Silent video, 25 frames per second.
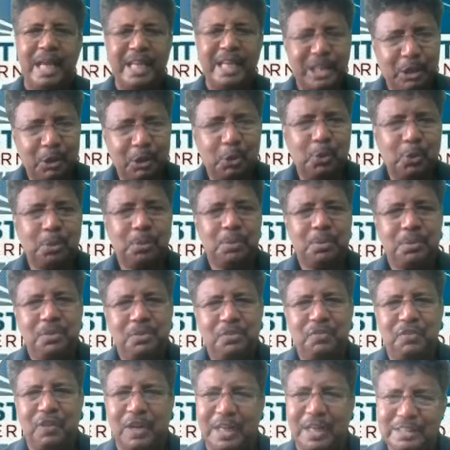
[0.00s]
Thank you,
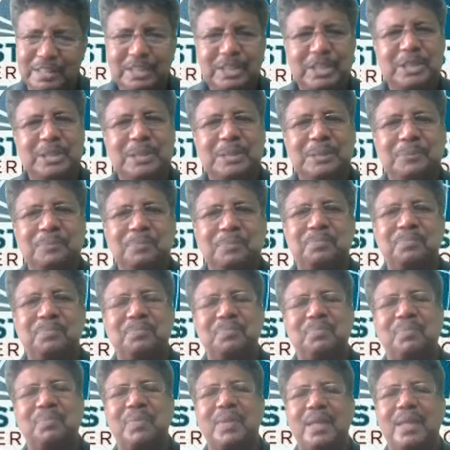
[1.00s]
friends.
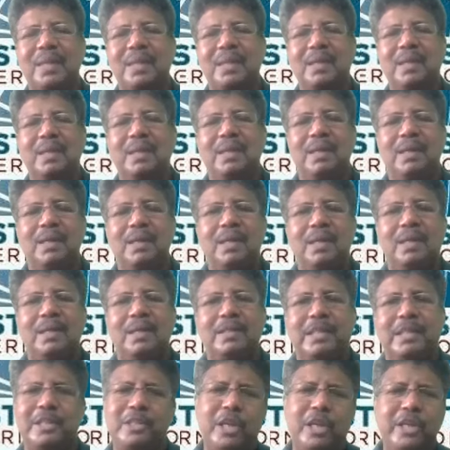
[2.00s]

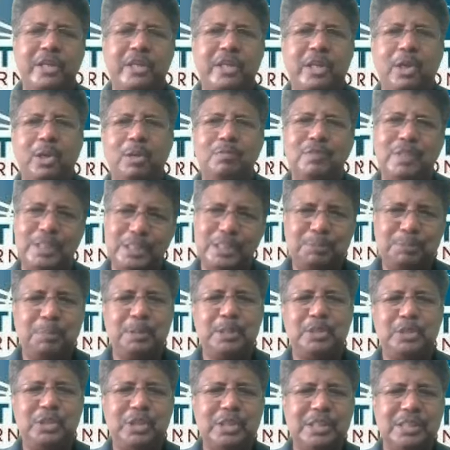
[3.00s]
The title of this
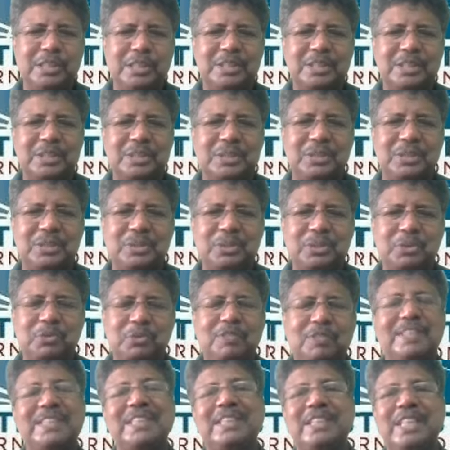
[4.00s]
speech is
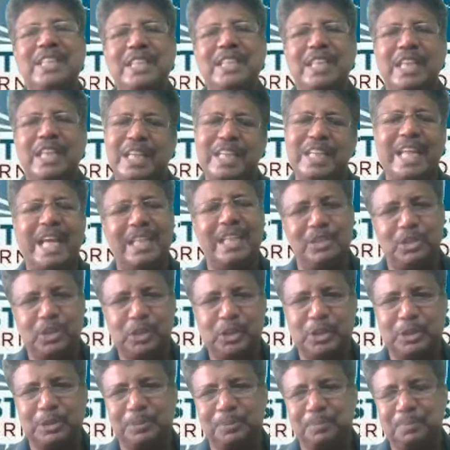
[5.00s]
Question and
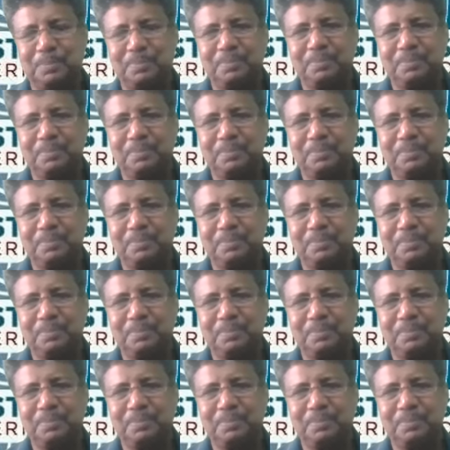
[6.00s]
Answer.